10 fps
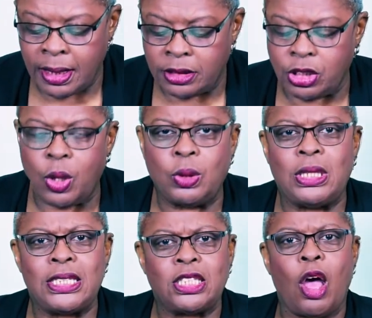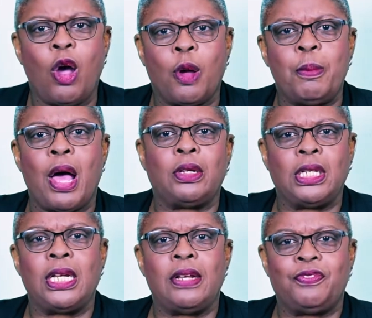So let's talk about,
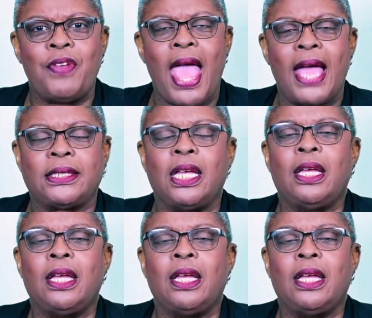in fact,